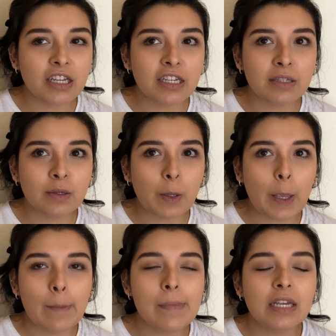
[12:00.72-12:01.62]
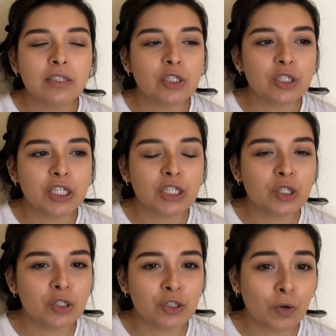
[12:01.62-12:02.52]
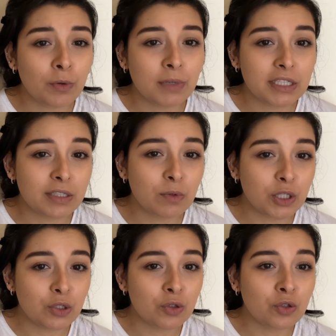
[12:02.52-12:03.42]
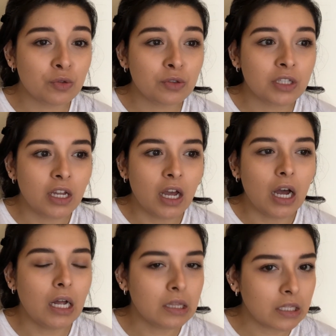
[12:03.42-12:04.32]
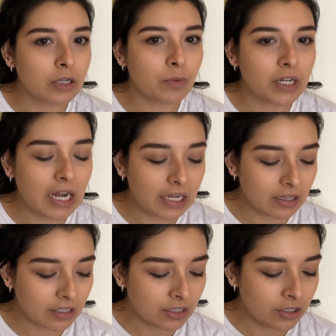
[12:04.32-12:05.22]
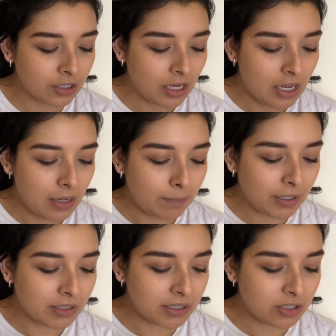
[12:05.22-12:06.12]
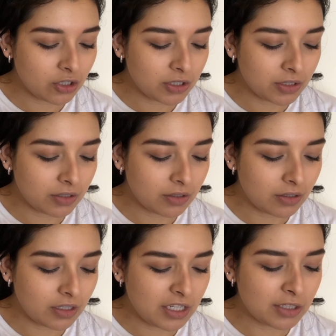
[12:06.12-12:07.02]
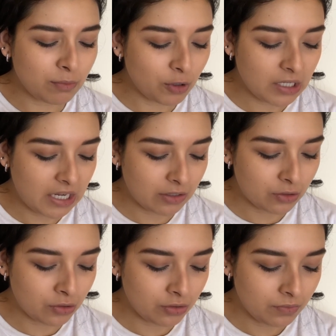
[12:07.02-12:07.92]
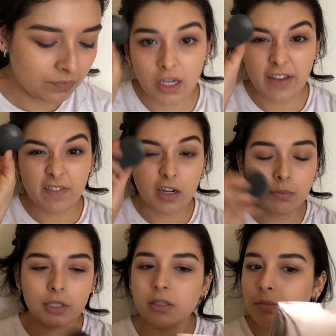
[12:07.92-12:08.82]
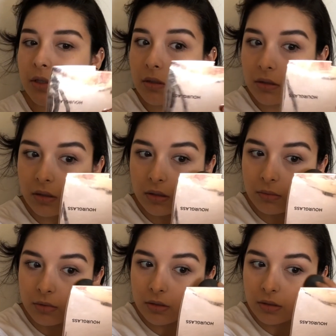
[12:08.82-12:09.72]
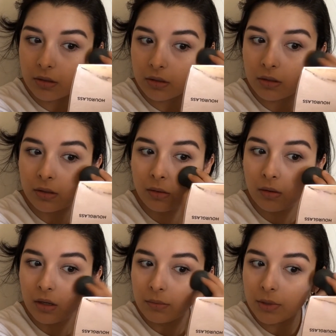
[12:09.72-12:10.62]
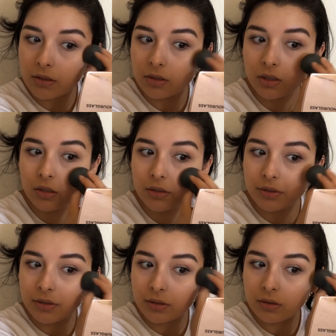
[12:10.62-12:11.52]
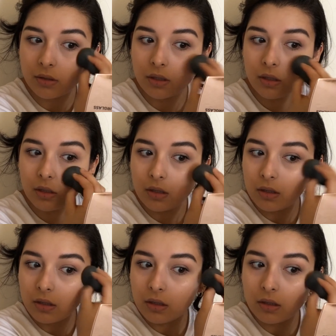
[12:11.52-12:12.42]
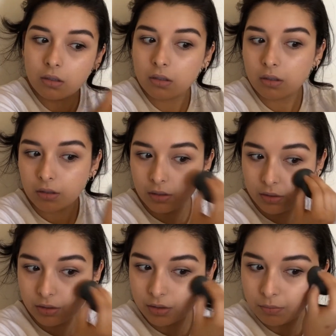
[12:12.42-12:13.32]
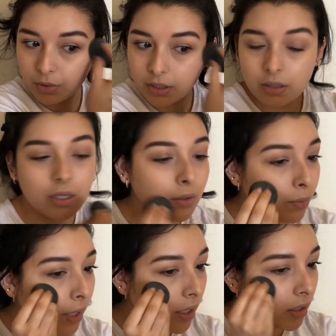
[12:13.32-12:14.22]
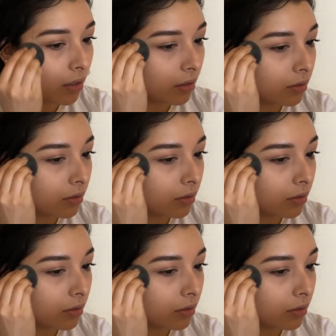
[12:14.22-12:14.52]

it makes your skin look so amazing when you use a liquid highlighter because it's more natural. I have it on my sponge and I'm just gonna go on my cheeks and just blend that away.